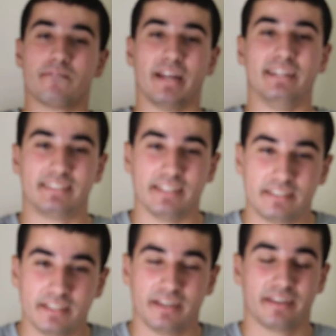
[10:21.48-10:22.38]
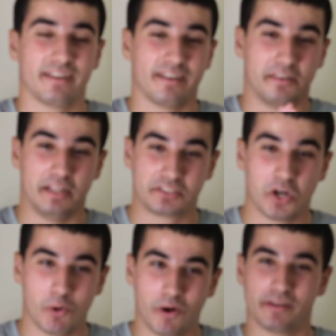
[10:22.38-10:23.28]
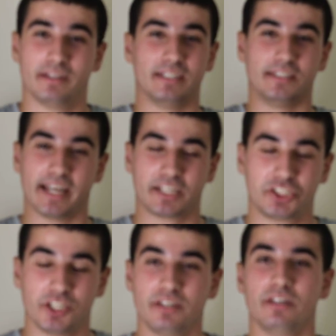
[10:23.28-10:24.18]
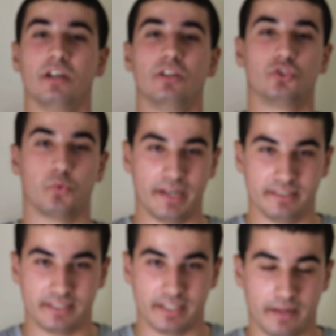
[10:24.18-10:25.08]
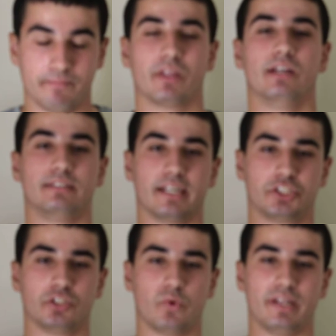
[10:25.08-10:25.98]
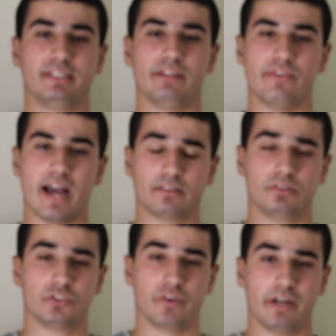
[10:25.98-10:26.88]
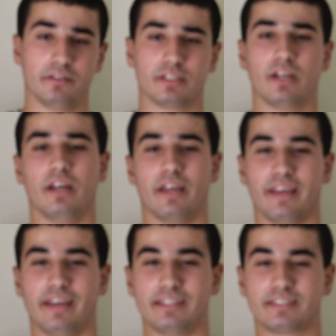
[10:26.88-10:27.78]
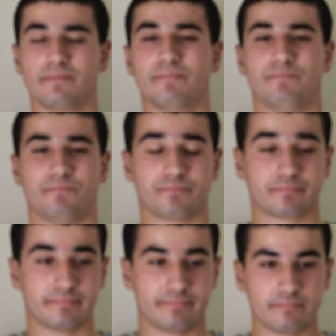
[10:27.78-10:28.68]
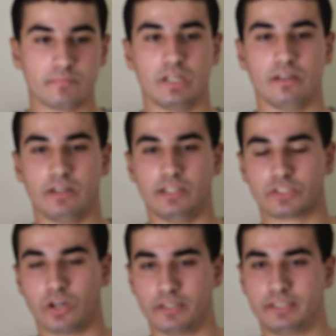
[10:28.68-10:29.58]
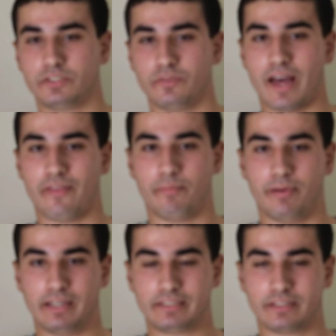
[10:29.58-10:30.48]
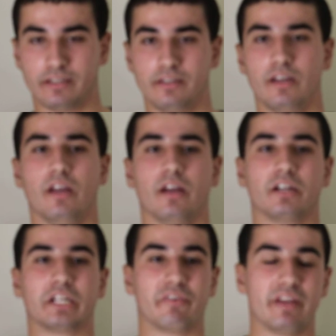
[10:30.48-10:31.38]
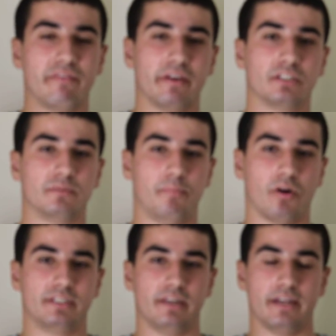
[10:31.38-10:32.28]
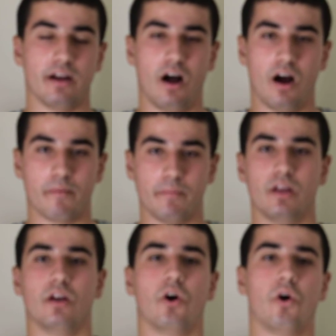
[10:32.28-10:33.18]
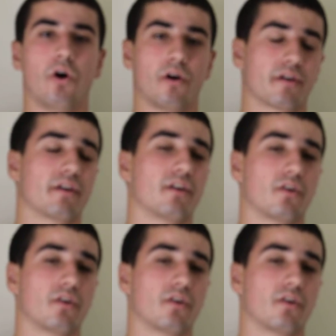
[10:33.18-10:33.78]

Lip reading: It's easy. Let's go on. Section 20. Section 20, the actus reus is causing to the other person grievous bodily harm or